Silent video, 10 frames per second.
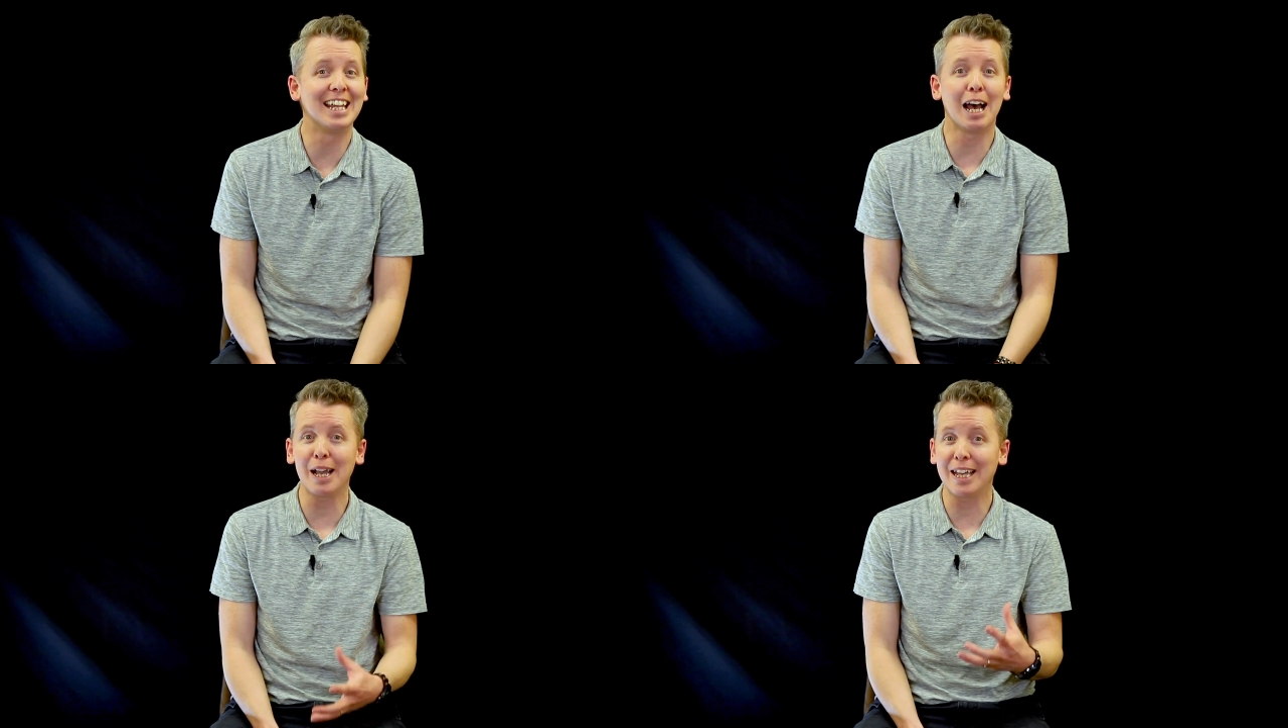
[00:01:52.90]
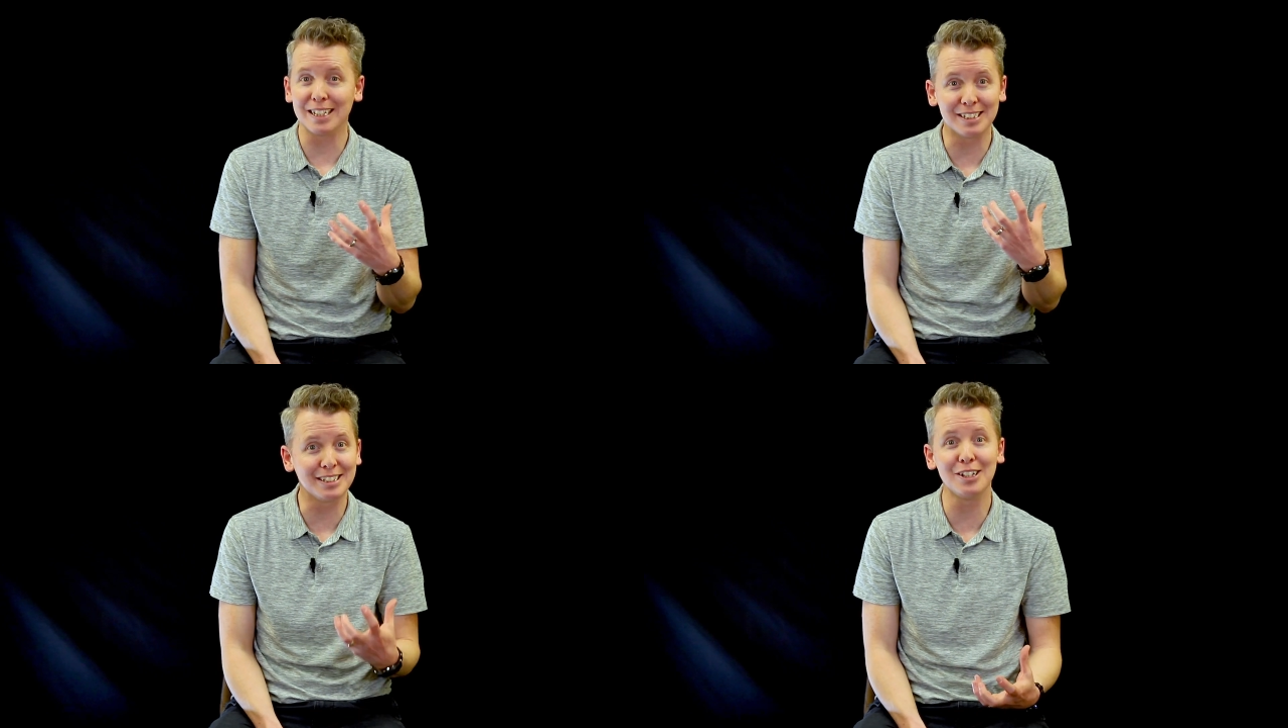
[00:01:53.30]
and I
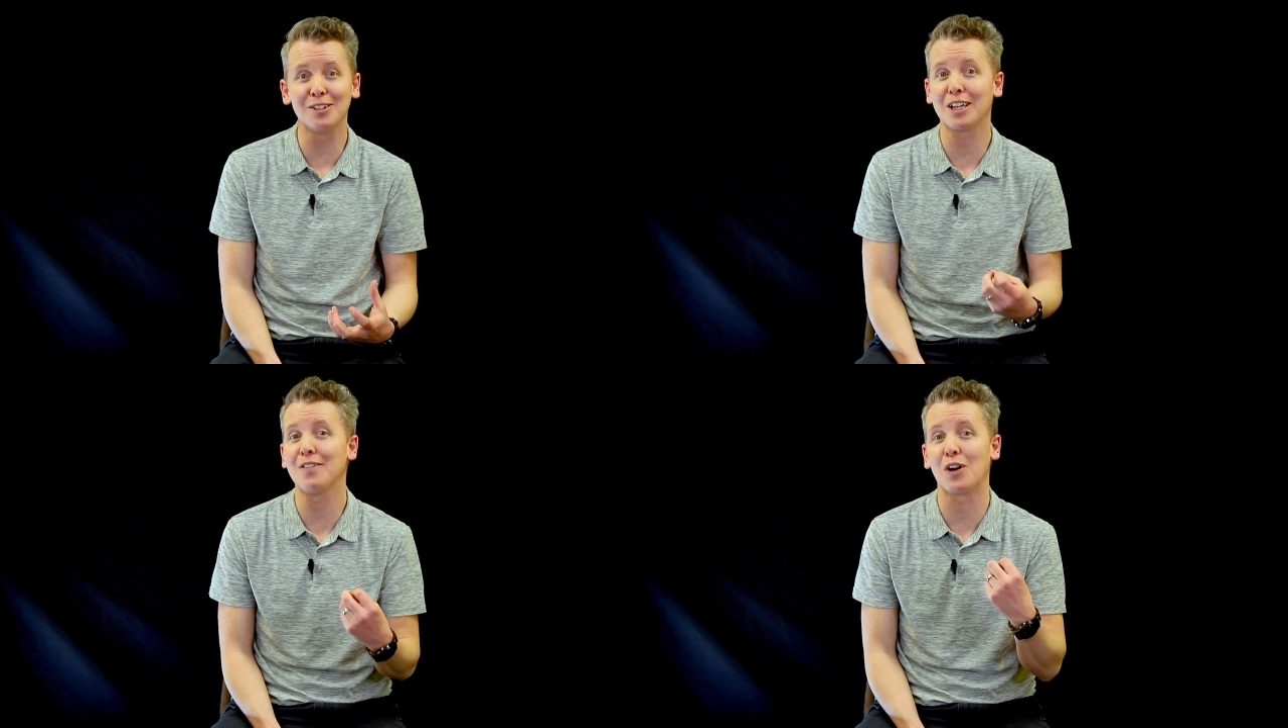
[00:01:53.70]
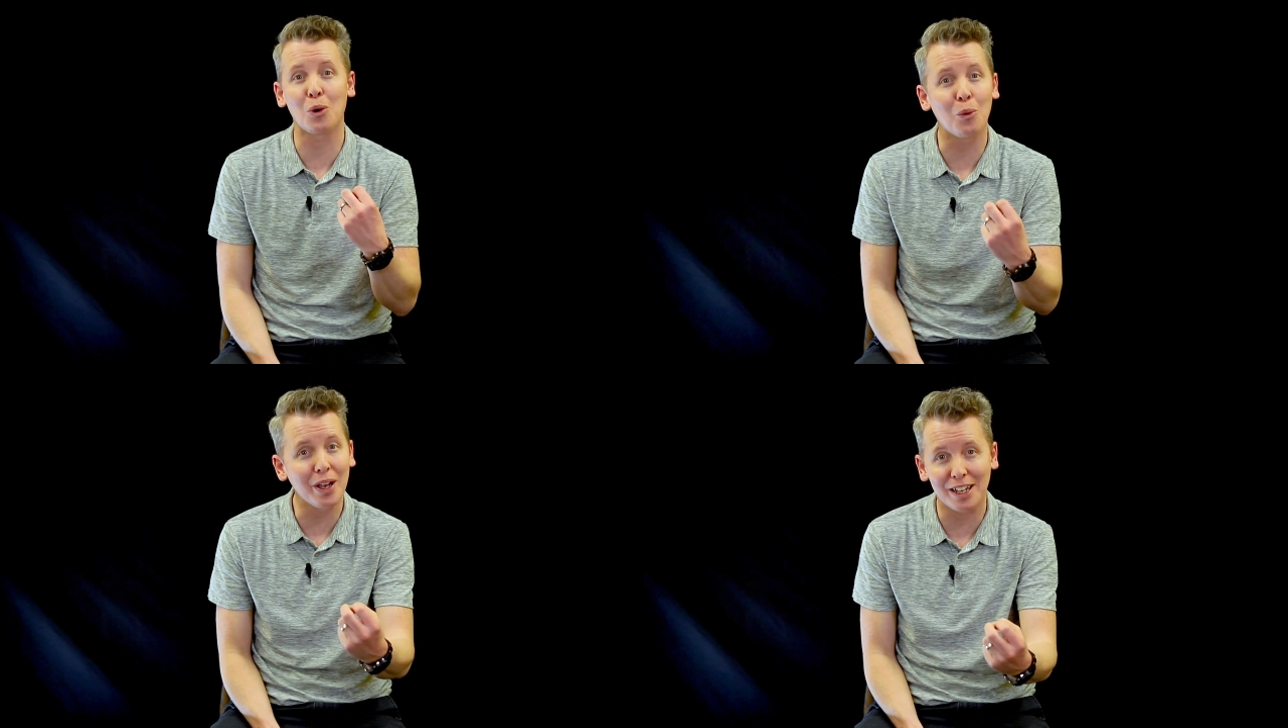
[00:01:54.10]
can still give a
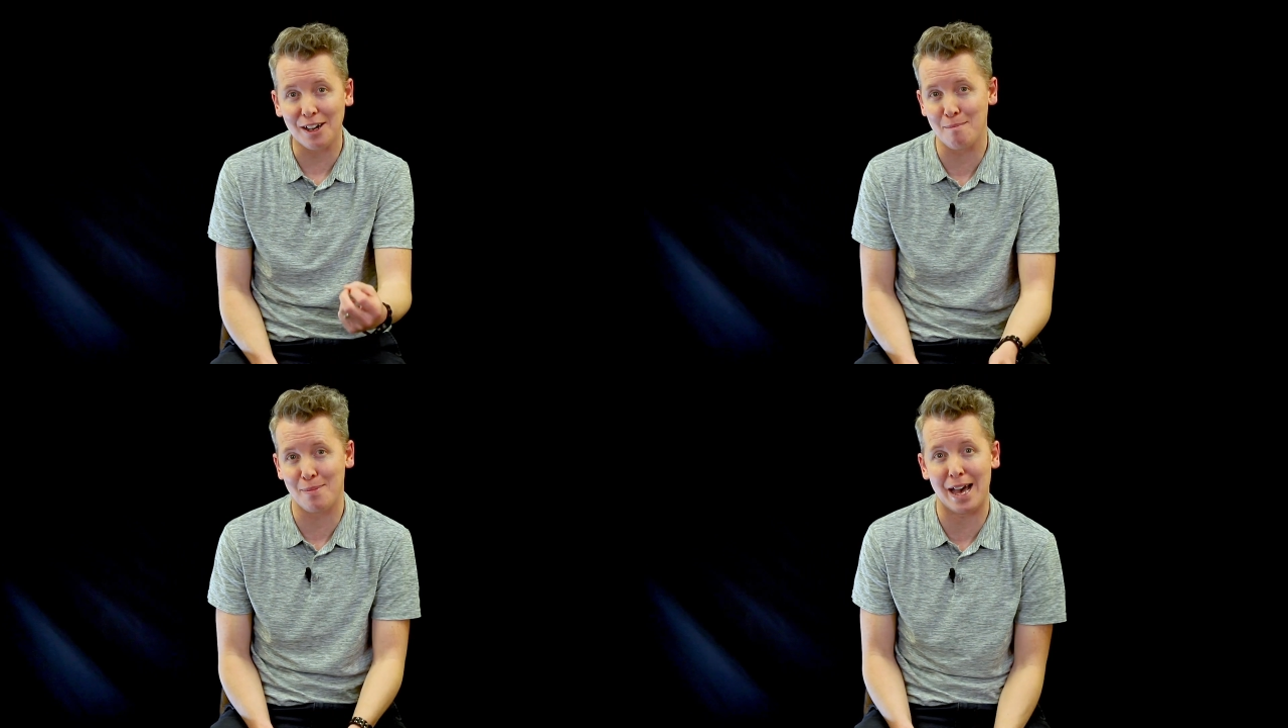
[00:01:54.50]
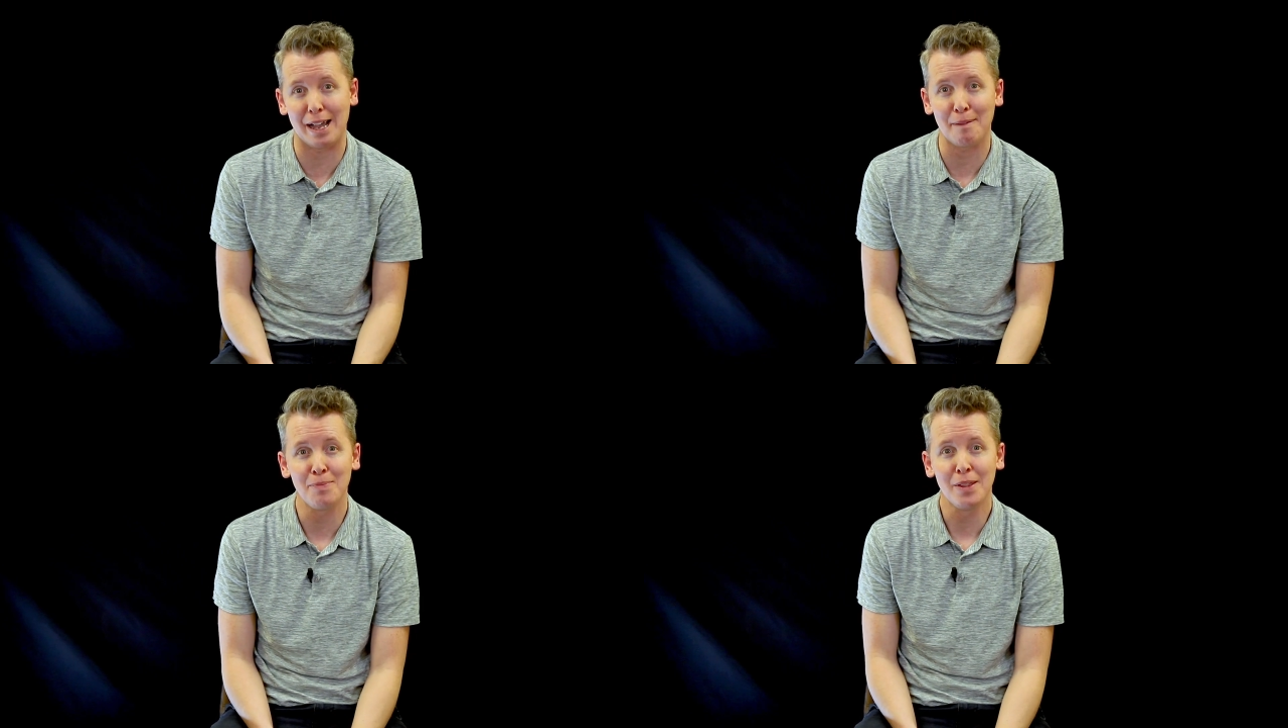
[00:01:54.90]
quick comeback.